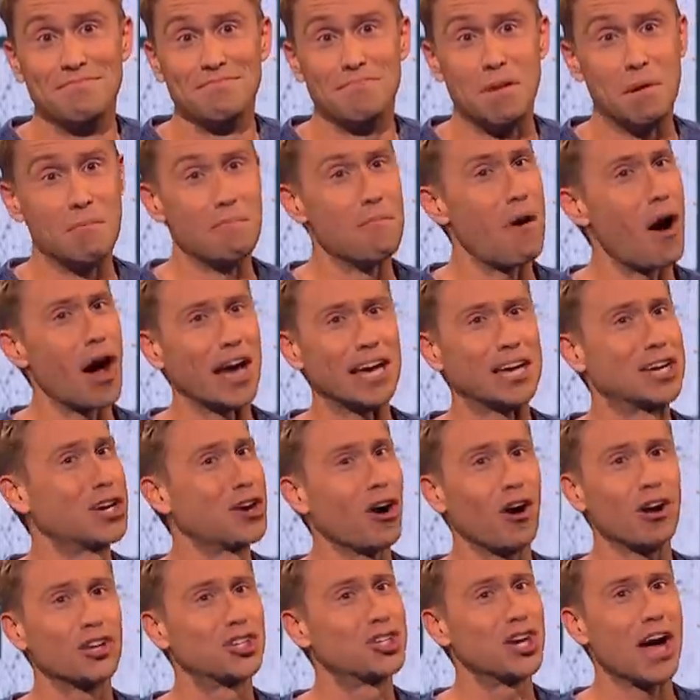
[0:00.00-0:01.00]
But my
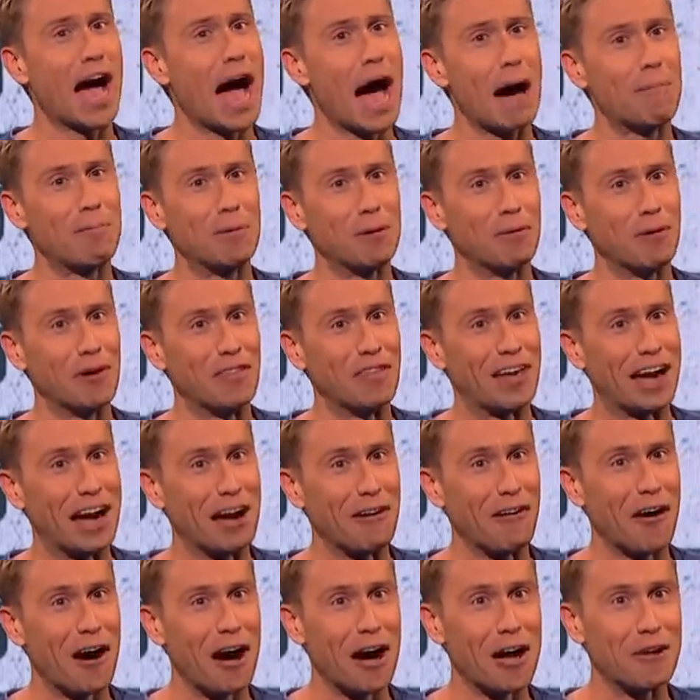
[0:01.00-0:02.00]
God, you're happy when they
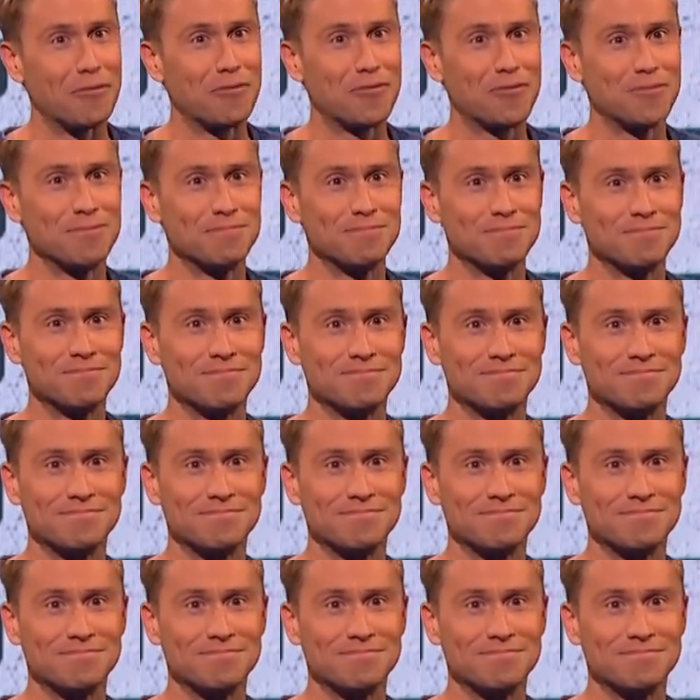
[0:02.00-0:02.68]
arrive.